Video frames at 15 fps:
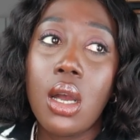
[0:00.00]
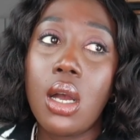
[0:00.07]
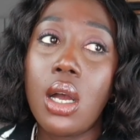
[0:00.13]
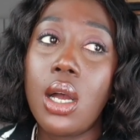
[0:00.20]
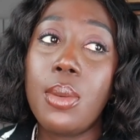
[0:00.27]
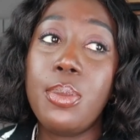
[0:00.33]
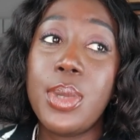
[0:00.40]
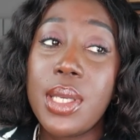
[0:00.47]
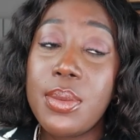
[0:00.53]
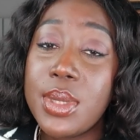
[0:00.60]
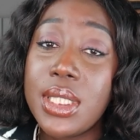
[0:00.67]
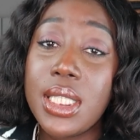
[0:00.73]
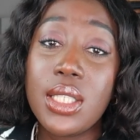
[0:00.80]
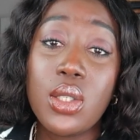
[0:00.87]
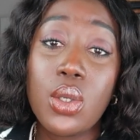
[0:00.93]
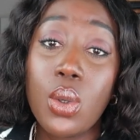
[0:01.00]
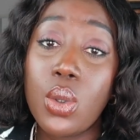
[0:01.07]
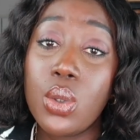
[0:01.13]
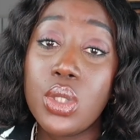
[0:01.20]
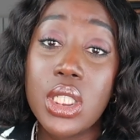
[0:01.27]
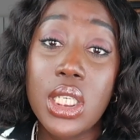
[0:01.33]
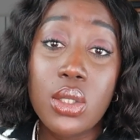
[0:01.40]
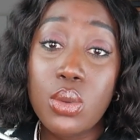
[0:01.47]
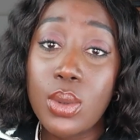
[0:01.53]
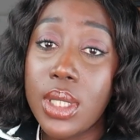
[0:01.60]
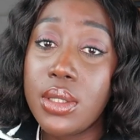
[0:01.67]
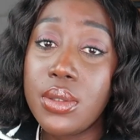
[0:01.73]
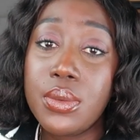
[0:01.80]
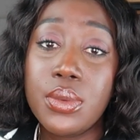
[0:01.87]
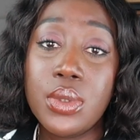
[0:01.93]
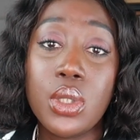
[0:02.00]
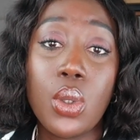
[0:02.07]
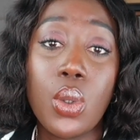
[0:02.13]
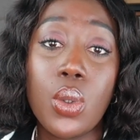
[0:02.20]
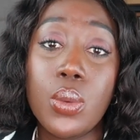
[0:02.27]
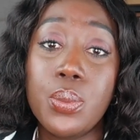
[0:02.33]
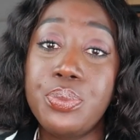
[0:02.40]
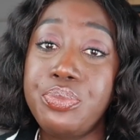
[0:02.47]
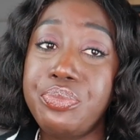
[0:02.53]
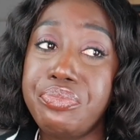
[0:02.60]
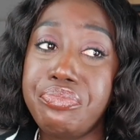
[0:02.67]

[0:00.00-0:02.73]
uh babysit your children so